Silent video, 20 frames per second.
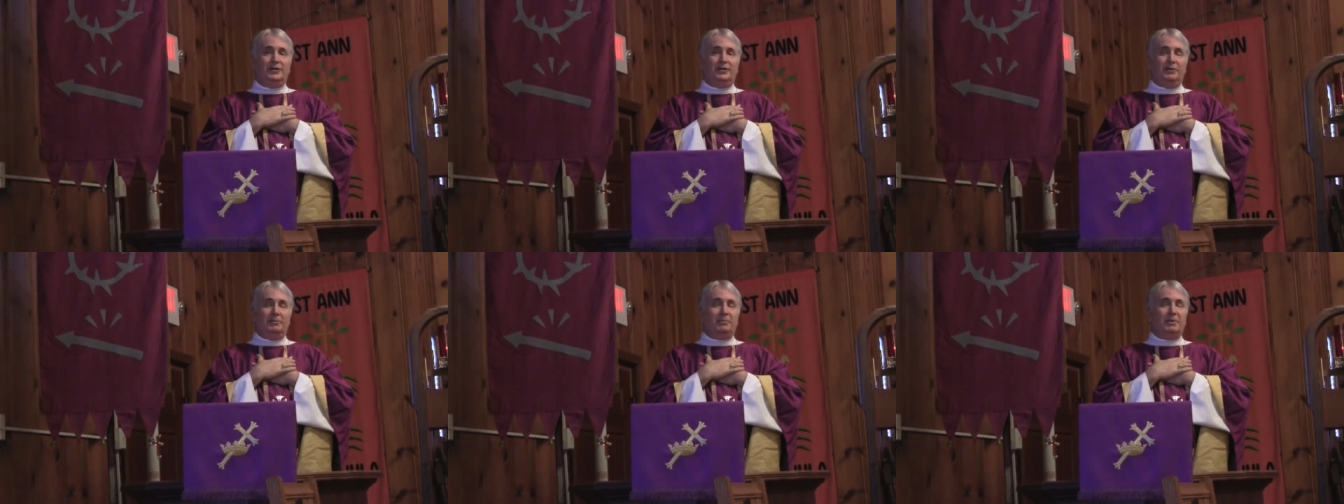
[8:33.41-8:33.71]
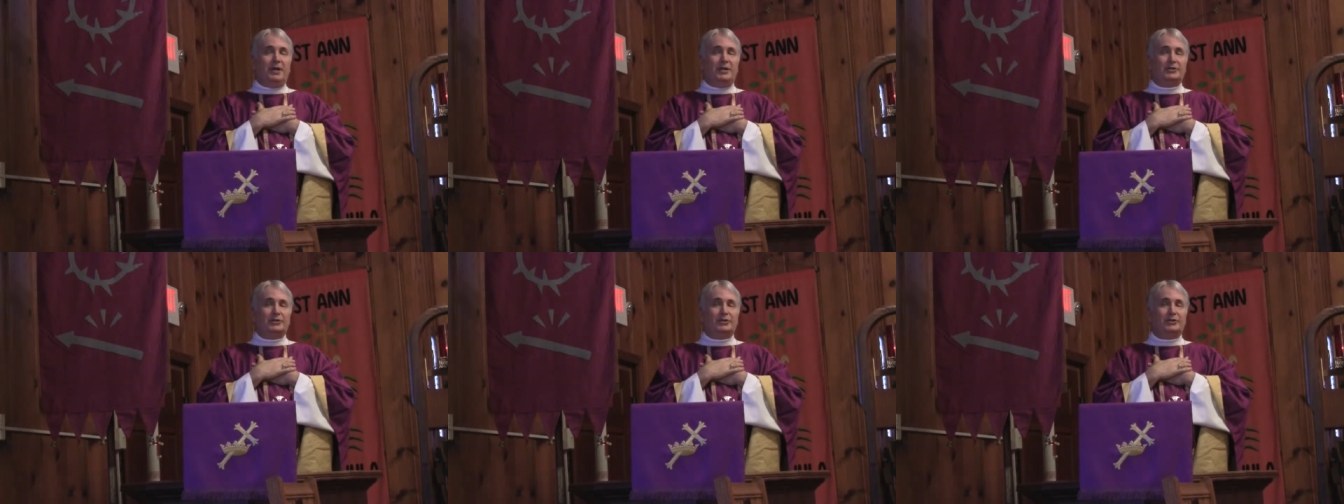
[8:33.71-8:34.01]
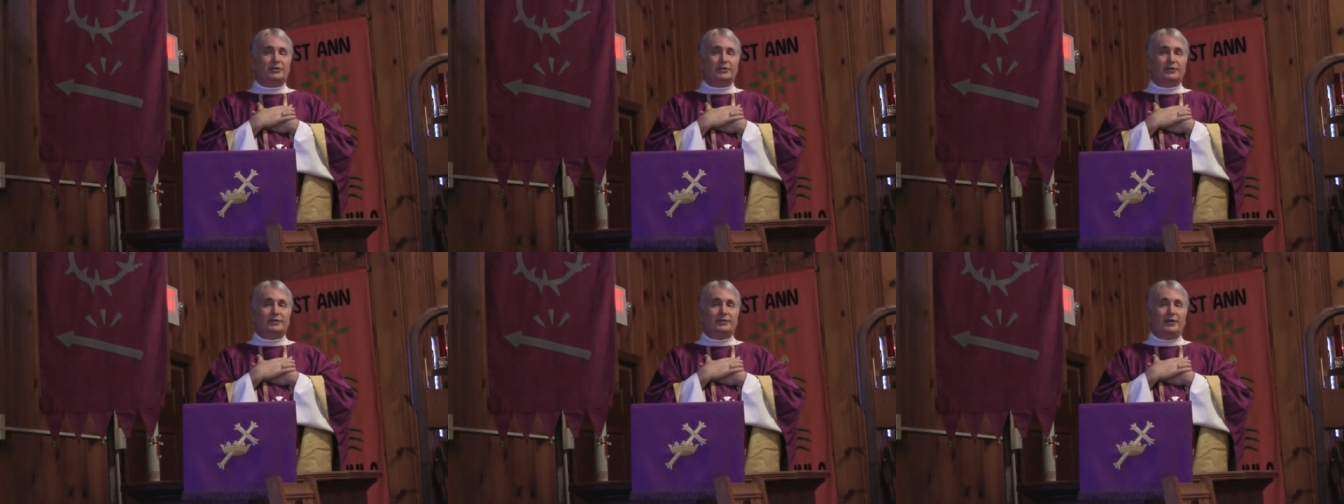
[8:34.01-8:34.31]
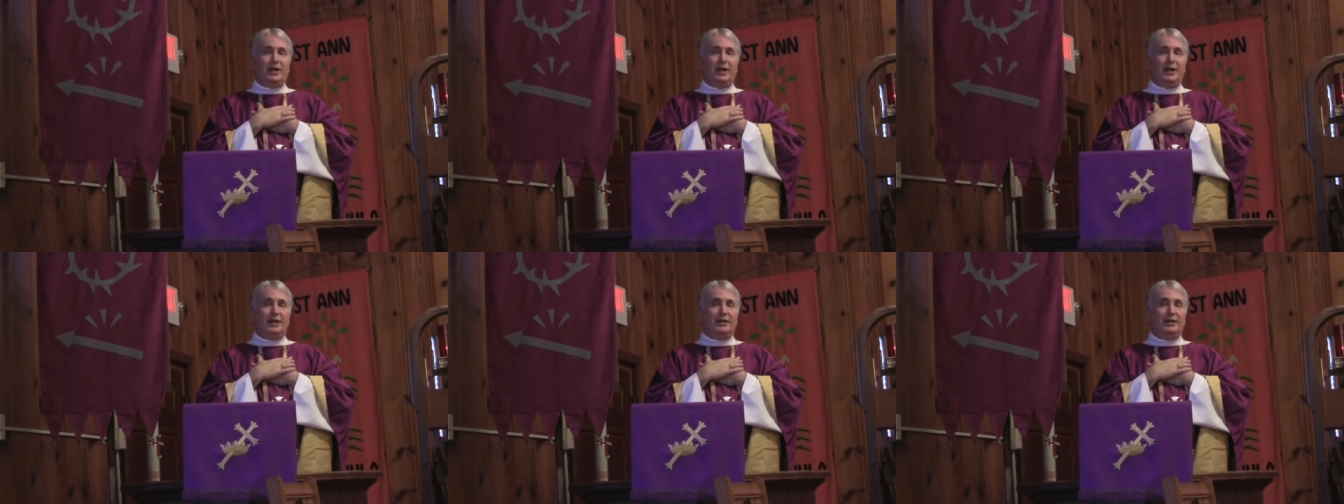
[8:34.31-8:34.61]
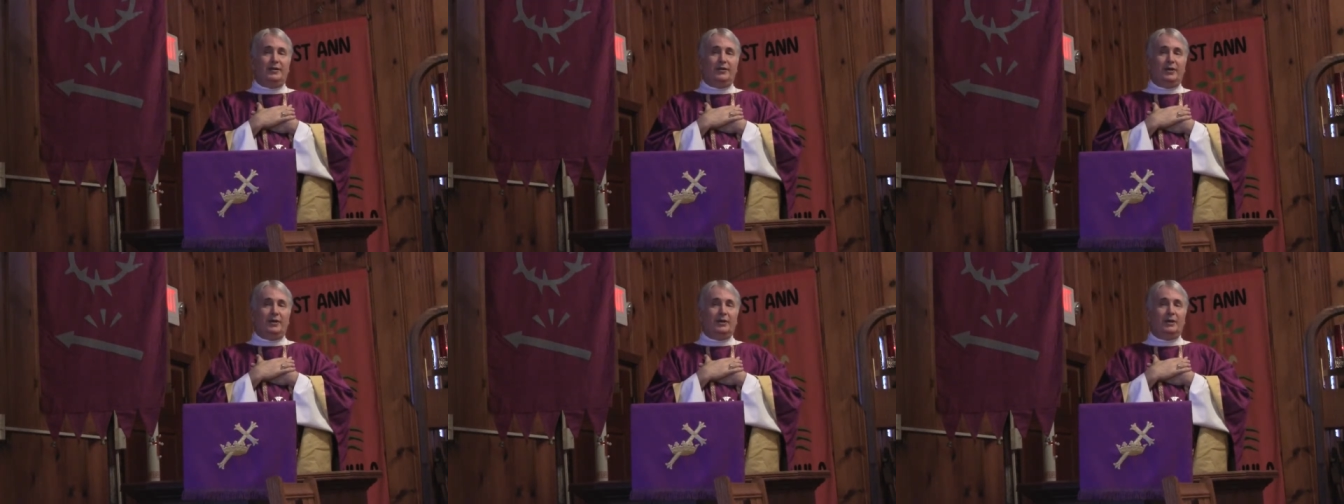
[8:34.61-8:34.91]
the presence of
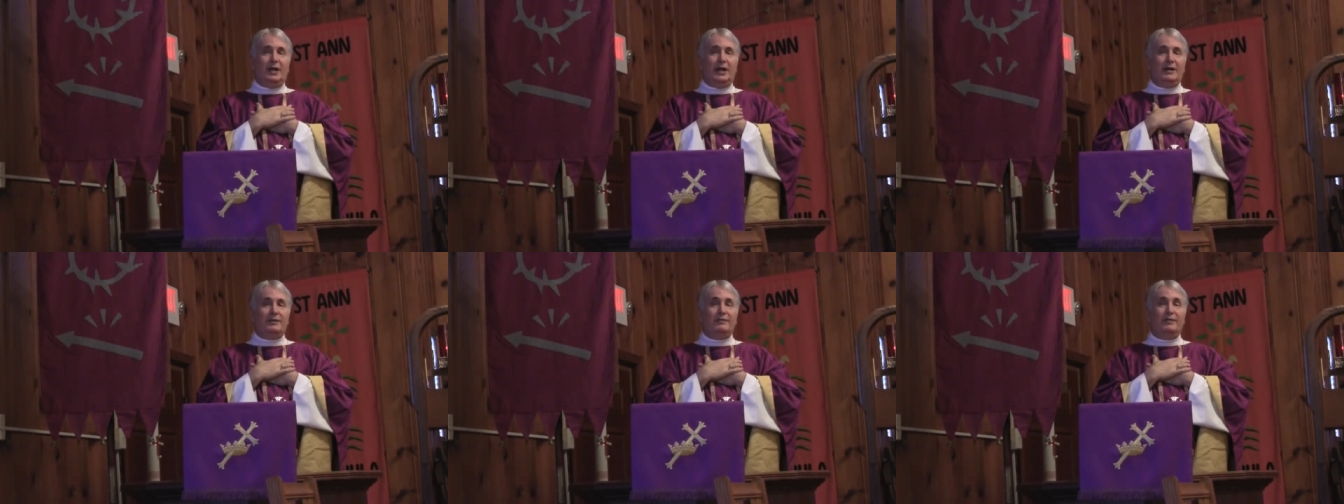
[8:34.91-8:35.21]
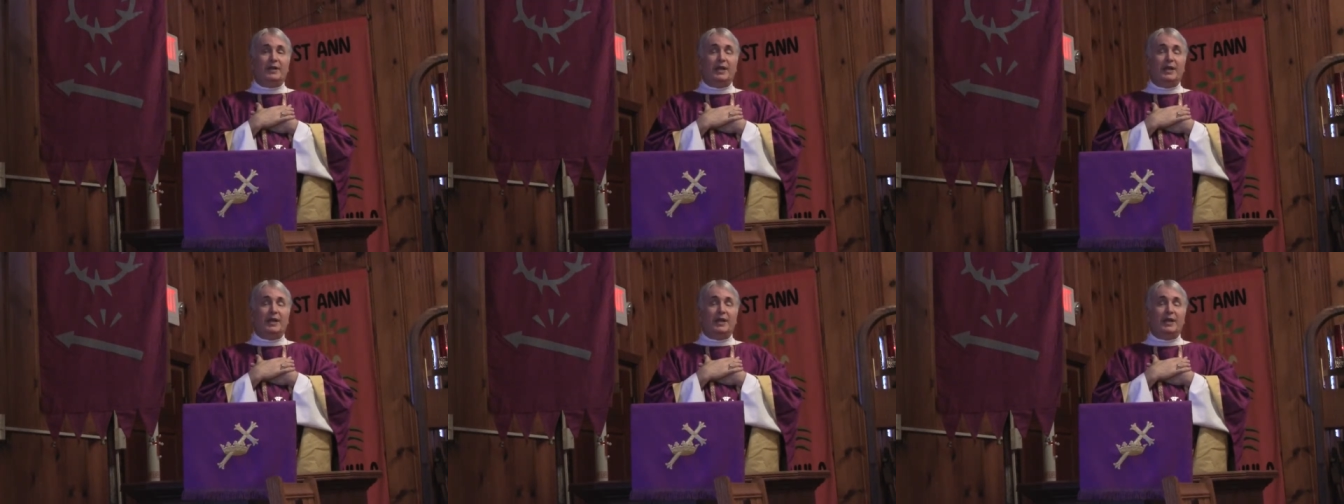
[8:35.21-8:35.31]
God in their life.